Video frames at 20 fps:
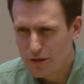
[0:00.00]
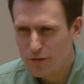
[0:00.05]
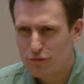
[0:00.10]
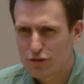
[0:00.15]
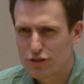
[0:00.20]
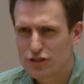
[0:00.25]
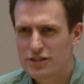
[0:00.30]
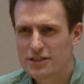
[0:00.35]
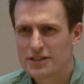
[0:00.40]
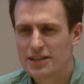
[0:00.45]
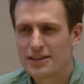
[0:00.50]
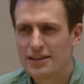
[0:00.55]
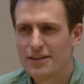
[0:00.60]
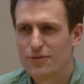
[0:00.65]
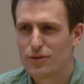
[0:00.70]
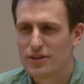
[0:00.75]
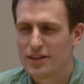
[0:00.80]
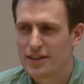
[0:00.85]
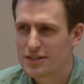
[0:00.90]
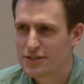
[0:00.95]
was just to
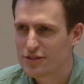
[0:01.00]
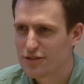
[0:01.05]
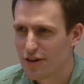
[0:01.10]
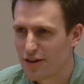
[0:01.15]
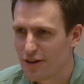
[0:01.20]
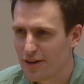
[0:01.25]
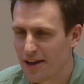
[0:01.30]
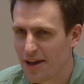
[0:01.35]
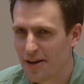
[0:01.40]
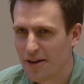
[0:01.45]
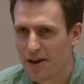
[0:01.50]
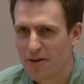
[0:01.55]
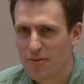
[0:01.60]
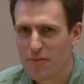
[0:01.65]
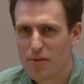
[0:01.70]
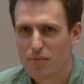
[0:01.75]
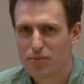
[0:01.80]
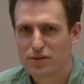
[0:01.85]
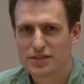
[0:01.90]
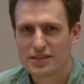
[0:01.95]
leave with this thought. I
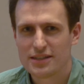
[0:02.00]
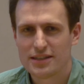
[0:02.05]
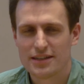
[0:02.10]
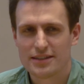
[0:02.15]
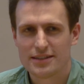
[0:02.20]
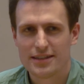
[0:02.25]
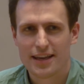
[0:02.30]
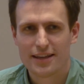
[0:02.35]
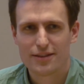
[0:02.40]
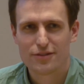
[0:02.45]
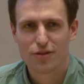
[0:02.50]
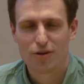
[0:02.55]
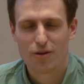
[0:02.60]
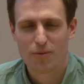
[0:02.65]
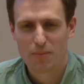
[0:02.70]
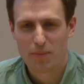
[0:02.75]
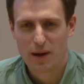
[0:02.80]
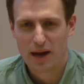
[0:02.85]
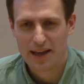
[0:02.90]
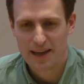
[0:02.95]
remember seeing a TED
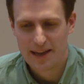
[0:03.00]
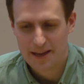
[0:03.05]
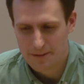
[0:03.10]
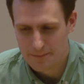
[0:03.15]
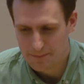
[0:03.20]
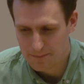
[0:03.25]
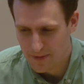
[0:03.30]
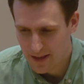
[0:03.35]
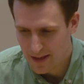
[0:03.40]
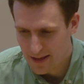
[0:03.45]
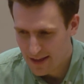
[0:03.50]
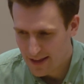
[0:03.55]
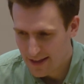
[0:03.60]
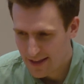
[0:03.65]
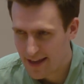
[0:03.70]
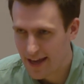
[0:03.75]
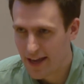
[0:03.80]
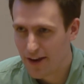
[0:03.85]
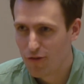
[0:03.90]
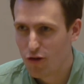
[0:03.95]
talk by
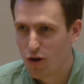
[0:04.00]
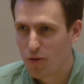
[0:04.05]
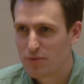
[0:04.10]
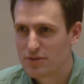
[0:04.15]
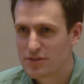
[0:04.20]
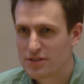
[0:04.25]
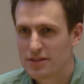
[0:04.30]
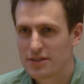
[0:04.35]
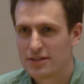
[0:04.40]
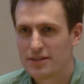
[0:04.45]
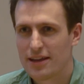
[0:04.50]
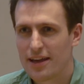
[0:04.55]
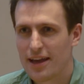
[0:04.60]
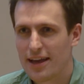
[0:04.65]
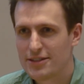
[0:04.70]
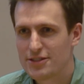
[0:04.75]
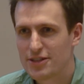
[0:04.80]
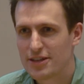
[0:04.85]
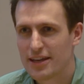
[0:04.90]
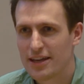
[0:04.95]
Ken Robinson, the
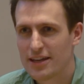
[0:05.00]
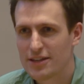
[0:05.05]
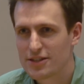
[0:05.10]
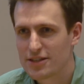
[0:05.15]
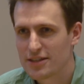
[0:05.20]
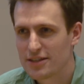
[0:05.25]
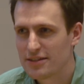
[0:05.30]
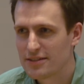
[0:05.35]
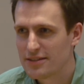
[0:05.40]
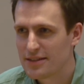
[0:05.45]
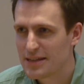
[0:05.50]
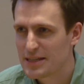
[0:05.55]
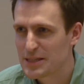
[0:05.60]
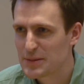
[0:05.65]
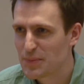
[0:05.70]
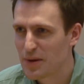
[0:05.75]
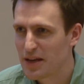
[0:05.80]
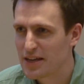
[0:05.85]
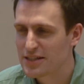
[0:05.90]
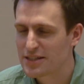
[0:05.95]
education
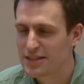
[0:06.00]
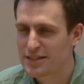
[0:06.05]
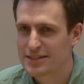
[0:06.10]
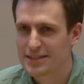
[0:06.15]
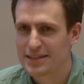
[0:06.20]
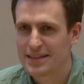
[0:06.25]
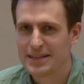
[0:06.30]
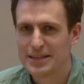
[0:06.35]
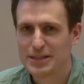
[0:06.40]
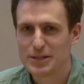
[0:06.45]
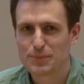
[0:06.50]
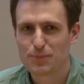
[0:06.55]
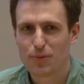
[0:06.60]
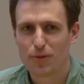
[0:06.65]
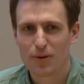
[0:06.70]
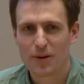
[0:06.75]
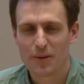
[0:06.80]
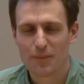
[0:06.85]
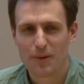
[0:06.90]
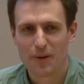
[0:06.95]
specialist, and he
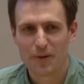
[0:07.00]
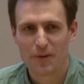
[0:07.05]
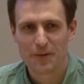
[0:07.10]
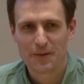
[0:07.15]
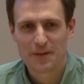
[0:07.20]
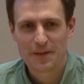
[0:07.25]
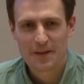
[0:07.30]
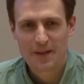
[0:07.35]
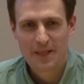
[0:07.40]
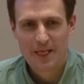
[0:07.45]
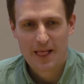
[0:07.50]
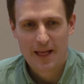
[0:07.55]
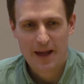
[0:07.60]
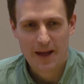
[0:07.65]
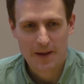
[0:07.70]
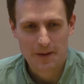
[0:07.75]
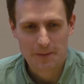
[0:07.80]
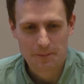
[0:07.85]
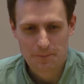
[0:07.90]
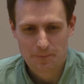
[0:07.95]
spoke about
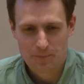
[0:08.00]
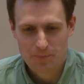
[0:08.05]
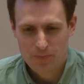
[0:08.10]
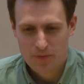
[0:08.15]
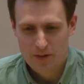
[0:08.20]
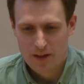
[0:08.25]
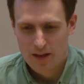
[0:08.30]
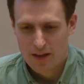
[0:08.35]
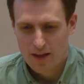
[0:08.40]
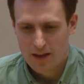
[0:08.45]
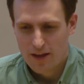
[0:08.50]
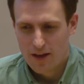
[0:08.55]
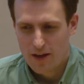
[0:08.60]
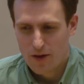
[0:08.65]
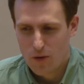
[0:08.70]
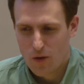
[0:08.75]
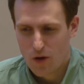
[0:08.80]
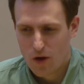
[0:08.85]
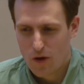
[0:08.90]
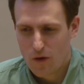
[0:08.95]

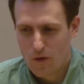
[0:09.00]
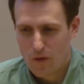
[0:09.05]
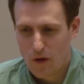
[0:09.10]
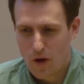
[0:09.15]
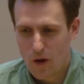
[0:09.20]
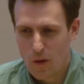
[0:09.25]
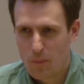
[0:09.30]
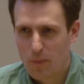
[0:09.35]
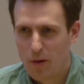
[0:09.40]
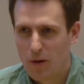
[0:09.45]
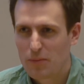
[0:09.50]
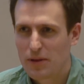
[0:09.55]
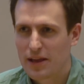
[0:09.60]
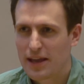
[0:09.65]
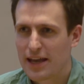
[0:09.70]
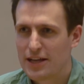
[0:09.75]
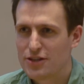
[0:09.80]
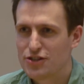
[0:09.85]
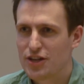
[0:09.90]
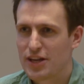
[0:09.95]
how
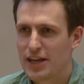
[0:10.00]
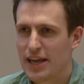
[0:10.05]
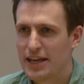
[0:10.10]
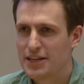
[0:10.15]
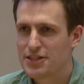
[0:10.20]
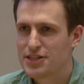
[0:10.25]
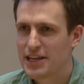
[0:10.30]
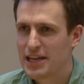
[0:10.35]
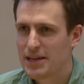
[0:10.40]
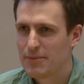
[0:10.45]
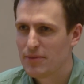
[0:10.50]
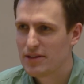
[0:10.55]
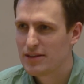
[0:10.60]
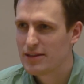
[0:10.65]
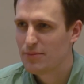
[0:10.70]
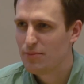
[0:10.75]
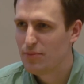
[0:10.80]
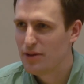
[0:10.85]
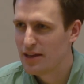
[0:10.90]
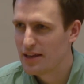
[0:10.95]
public education came
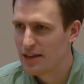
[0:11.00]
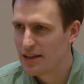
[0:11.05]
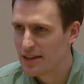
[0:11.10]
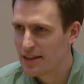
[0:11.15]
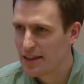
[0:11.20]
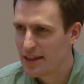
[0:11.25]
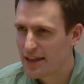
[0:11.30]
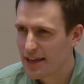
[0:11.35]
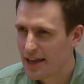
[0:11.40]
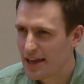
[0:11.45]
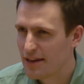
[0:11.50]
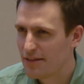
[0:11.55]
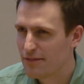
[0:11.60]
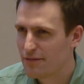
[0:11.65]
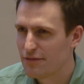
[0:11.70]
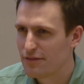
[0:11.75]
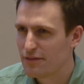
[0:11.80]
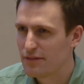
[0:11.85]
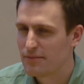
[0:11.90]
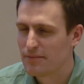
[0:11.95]
into being in the kind
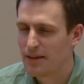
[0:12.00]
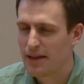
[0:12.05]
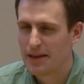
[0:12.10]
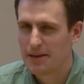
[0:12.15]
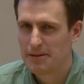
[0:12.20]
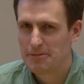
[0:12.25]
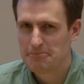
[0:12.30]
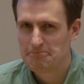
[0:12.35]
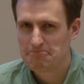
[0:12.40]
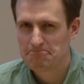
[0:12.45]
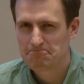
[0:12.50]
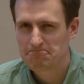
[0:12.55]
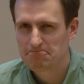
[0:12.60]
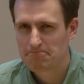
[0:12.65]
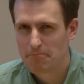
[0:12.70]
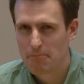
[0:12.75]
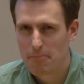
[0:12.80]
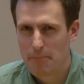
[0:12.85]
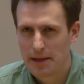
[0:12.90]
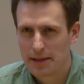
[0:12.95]
of
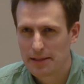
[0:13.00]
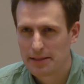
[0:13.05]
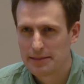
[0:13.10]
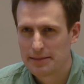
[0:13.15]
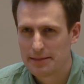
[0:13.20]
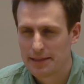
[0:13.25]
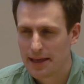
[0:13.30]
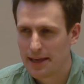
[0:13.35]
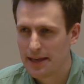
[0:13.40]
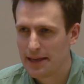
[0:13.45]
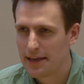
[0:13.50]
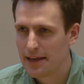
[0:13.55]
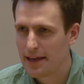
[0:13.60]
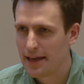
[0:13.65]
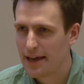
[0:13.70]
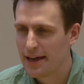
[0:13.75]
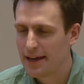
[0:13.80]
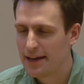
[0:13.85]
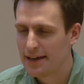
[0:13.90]
mid-late